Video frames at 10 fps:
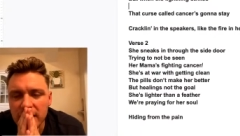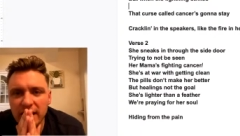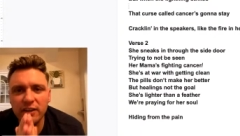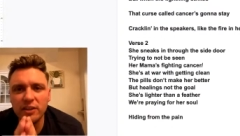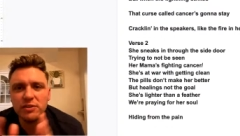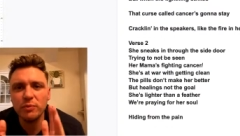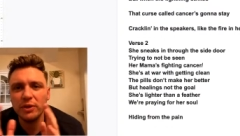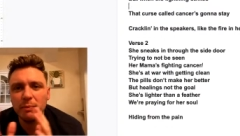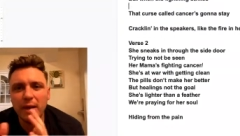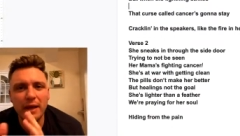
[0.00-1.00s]
It doesn't
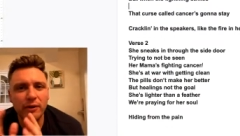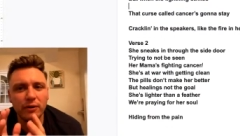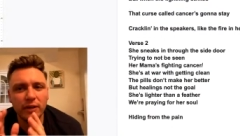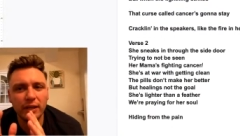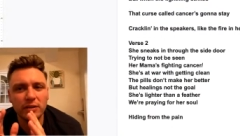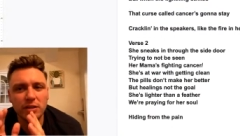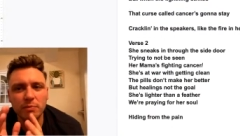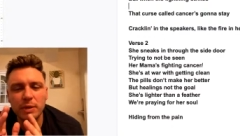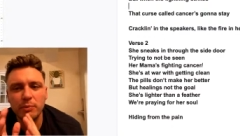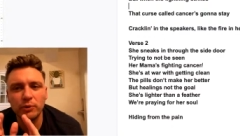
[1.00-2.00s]
really matter. Like, some
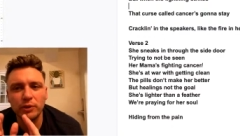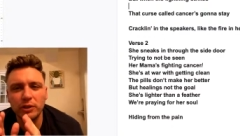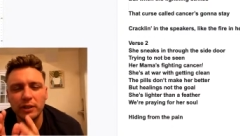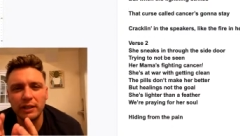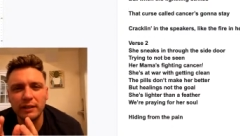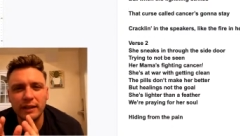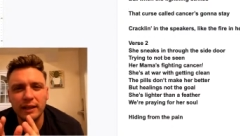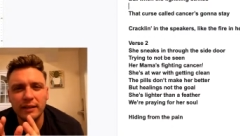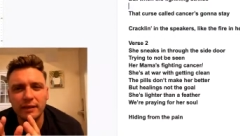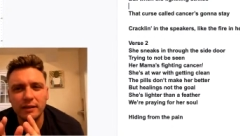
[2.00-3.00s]
people are going to get
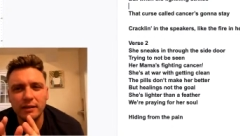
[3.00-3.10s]
that,